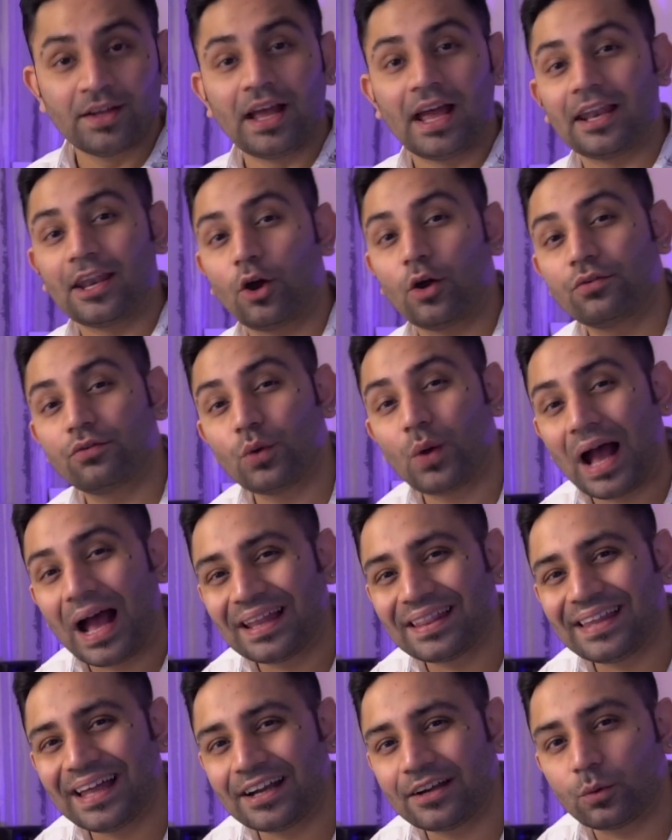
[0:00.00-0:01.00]
Now if you
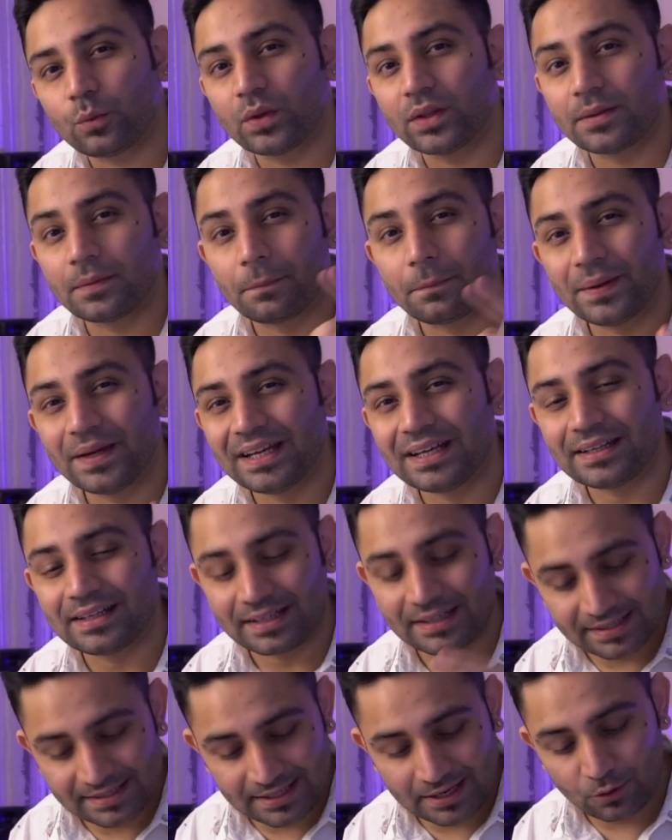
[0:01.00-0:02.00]
add that with the beat,
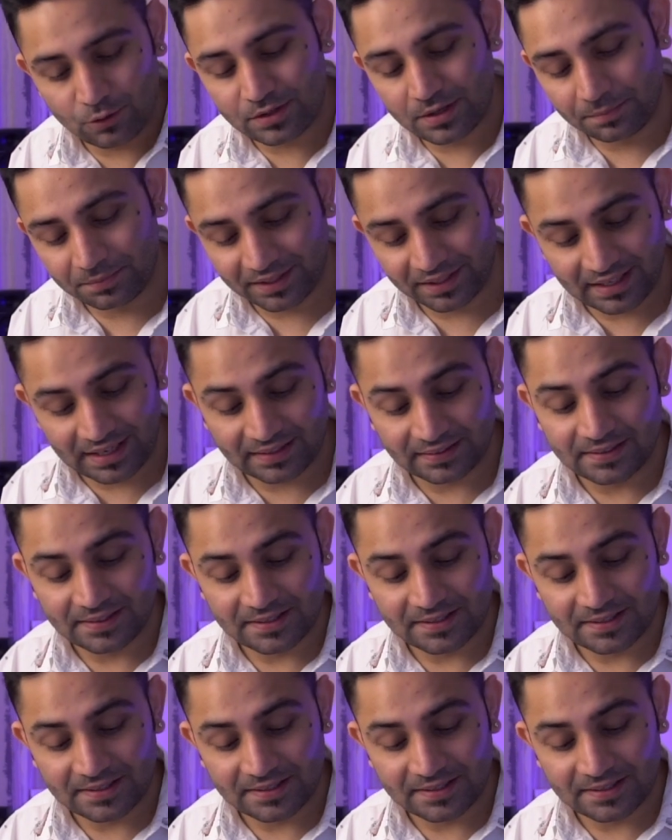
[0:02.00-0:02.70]
it'll sound something like